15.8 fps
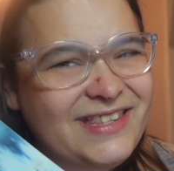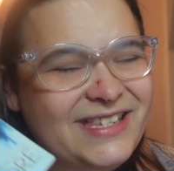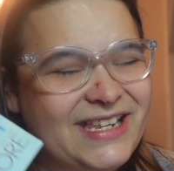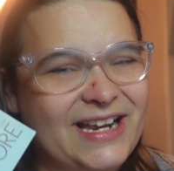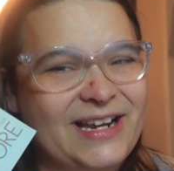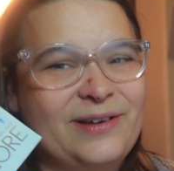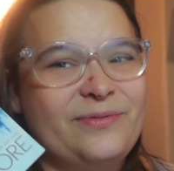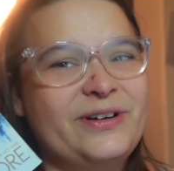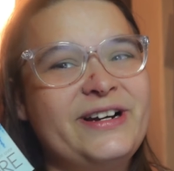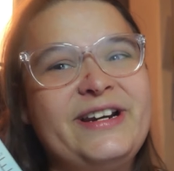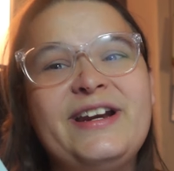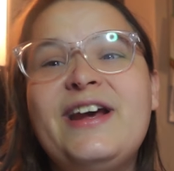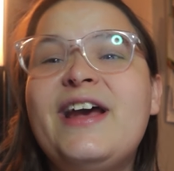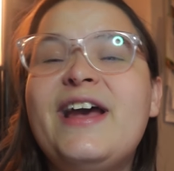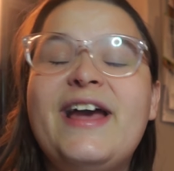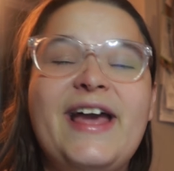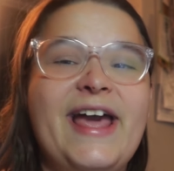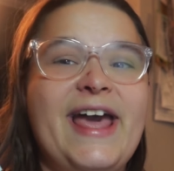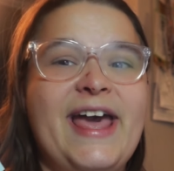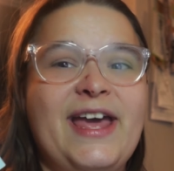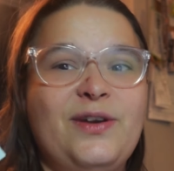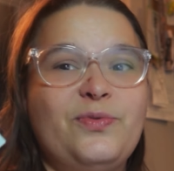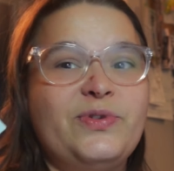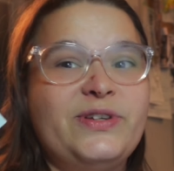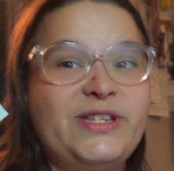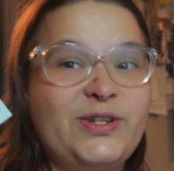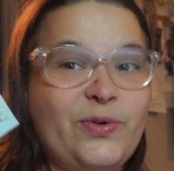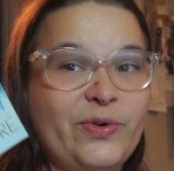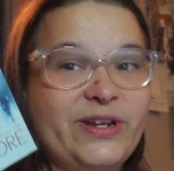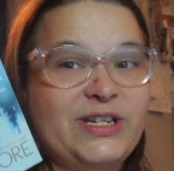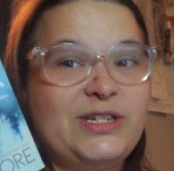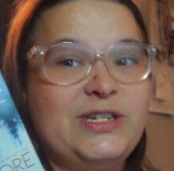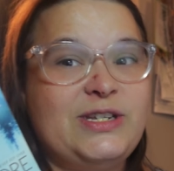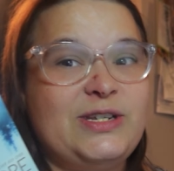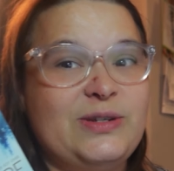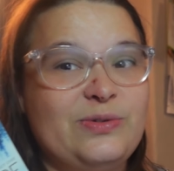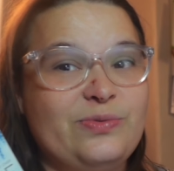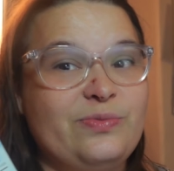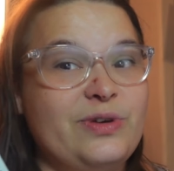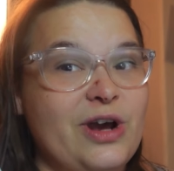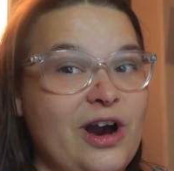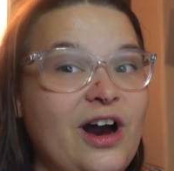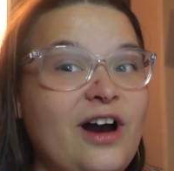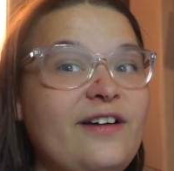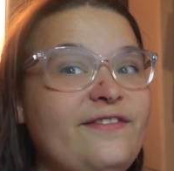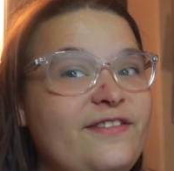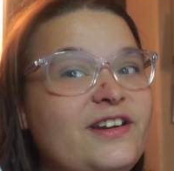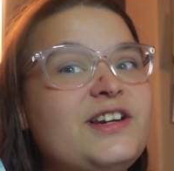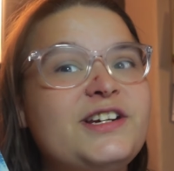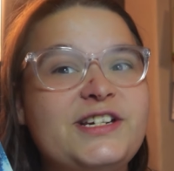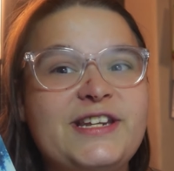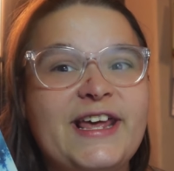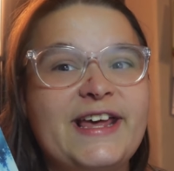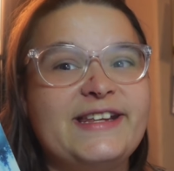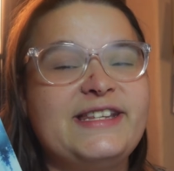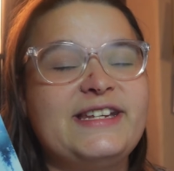the second one, and was going to not finish that